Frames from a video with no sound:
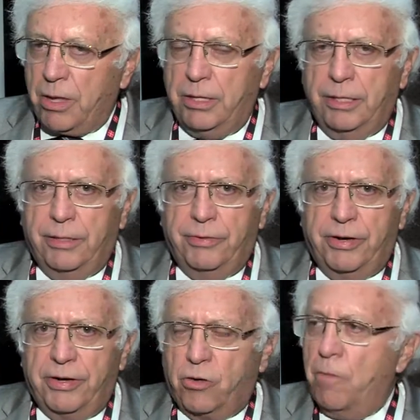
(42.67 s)

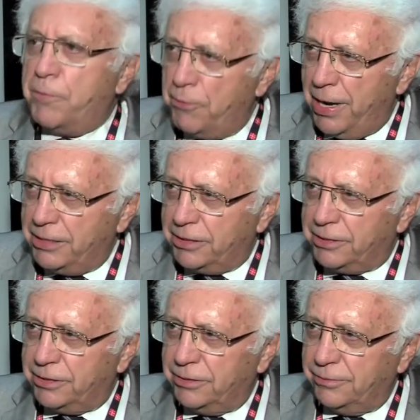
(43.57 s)
There are
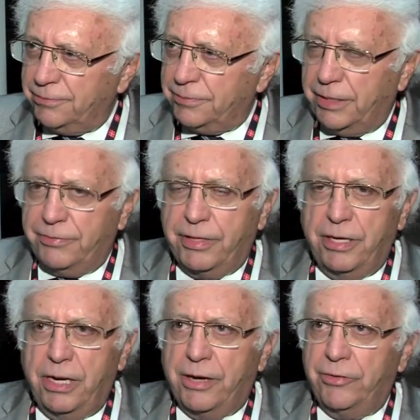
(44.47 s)
compromises that
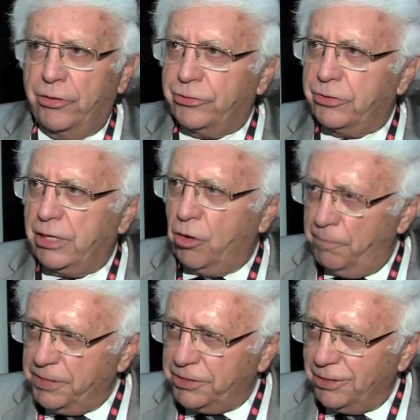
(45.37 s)
they are not
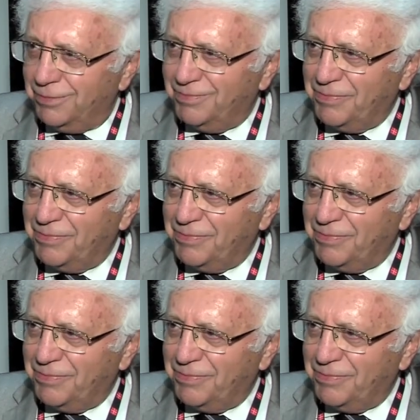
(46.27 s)
accomplishing.